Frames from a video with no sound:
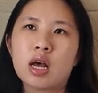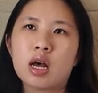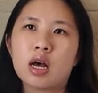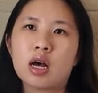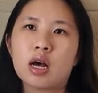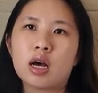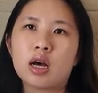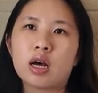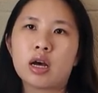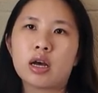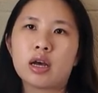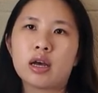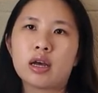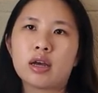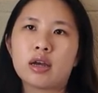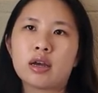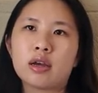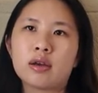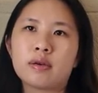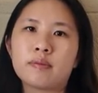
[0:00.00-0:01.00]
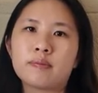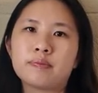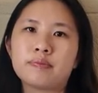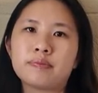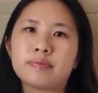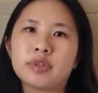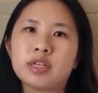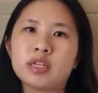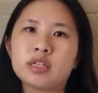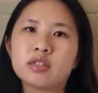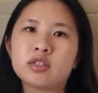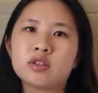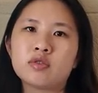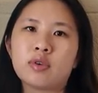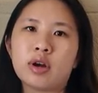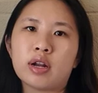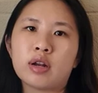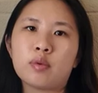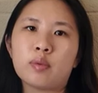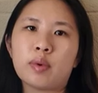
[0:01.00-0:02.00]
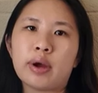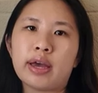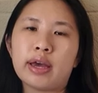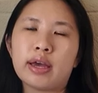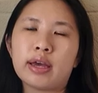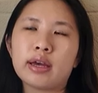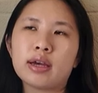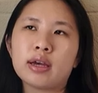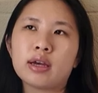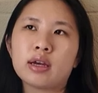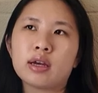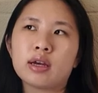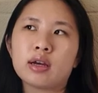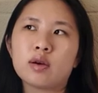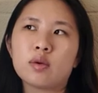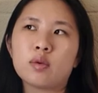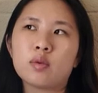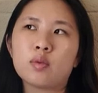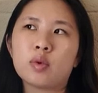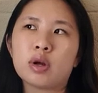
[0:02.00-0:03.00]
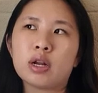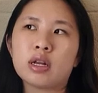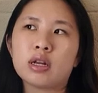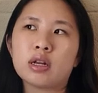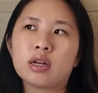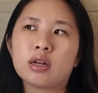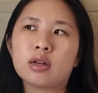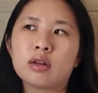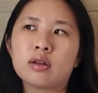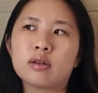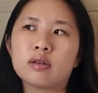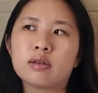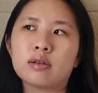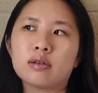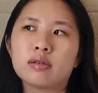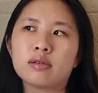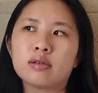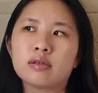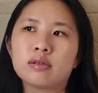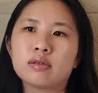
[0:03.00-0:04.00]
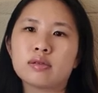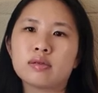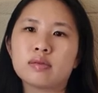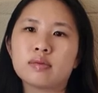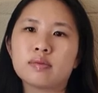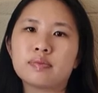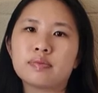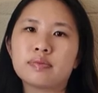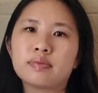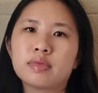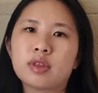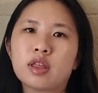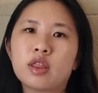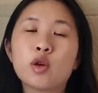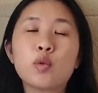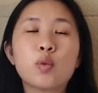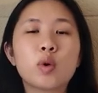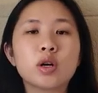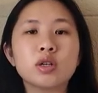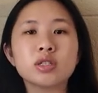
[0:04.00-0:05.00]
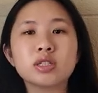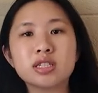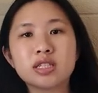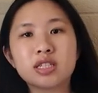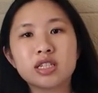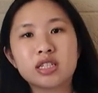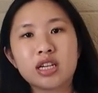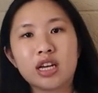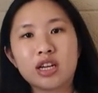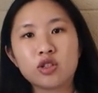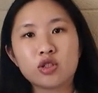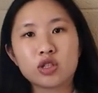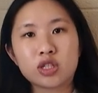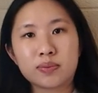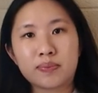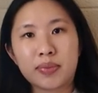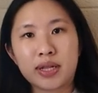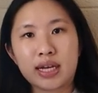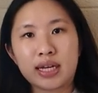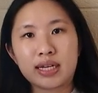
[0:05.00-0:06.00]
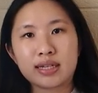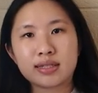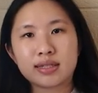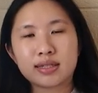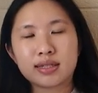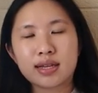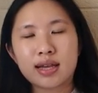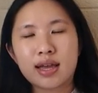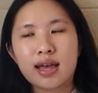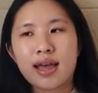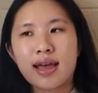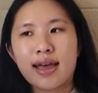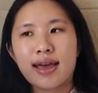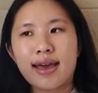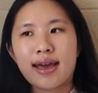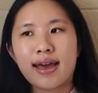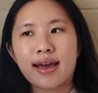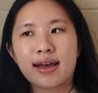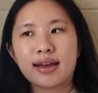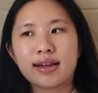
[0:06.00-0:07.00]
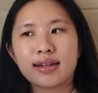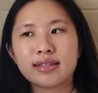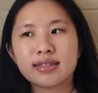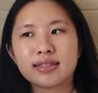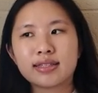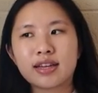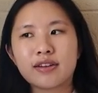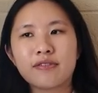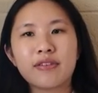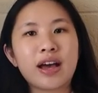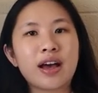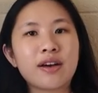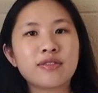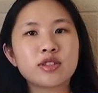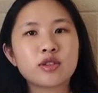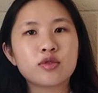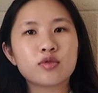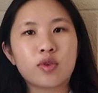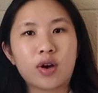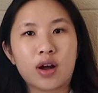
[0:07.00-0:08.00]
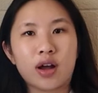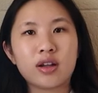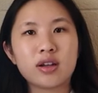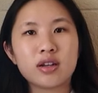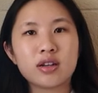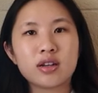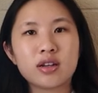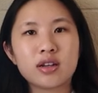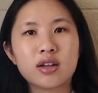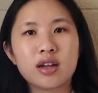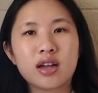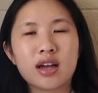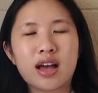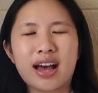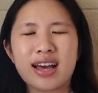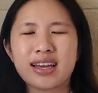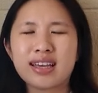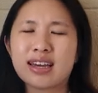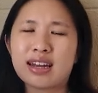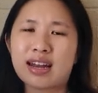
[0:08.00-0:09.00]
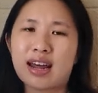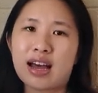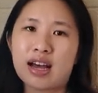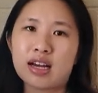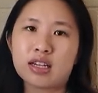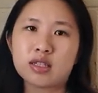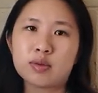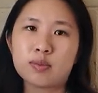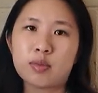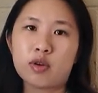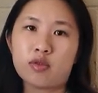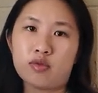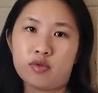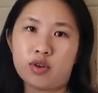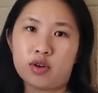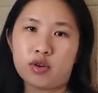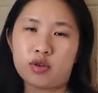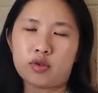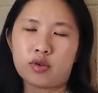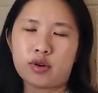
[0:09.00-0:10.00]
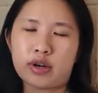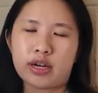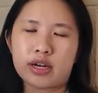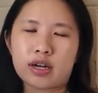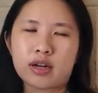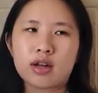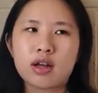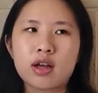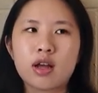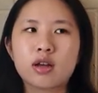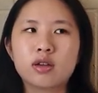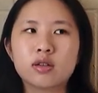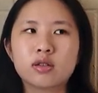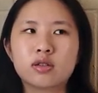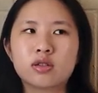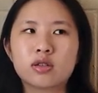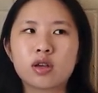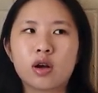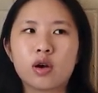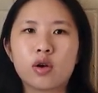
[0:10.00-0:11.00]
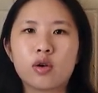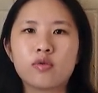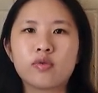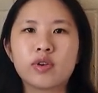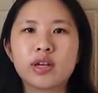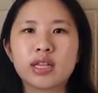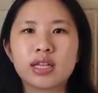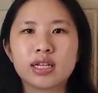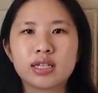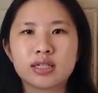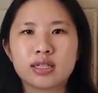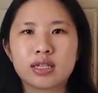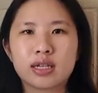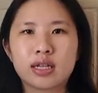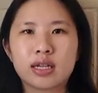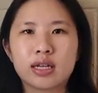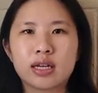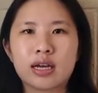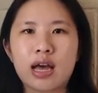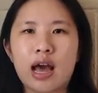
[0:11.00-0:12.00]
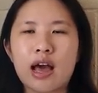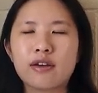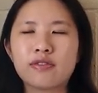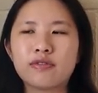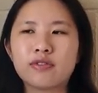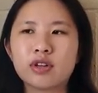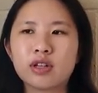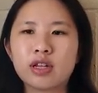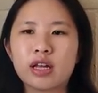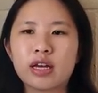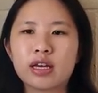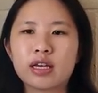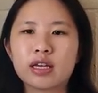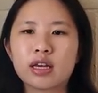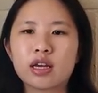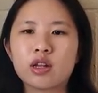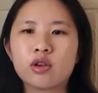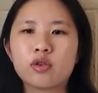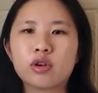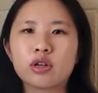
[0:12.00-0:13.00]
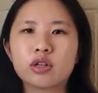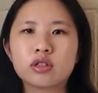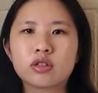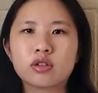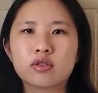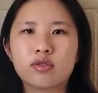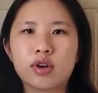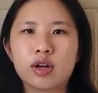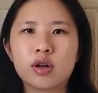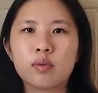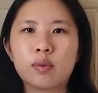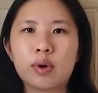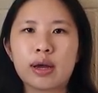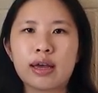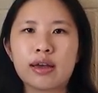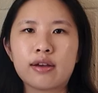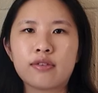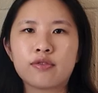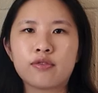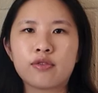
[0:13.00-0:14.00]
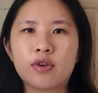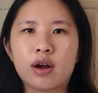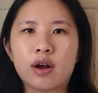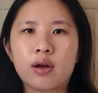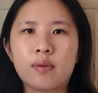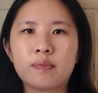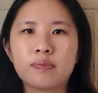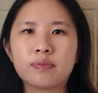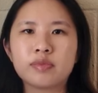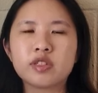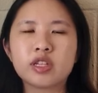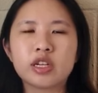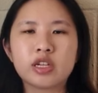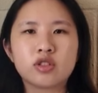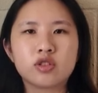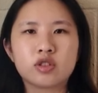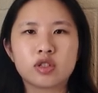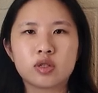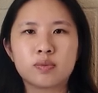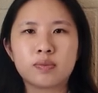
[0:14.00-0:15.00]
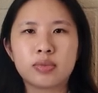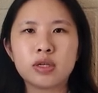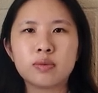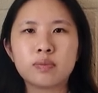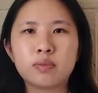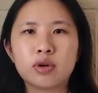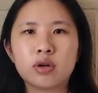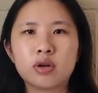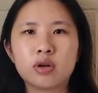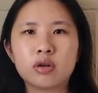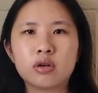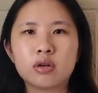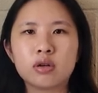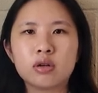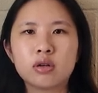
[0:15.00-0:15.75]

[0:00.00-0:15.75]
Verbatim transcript: I need to run away when the world is a dangerous place. And if I have to run, I get asthma real quick. So realistically, I feel like in order to run away from dangerous people,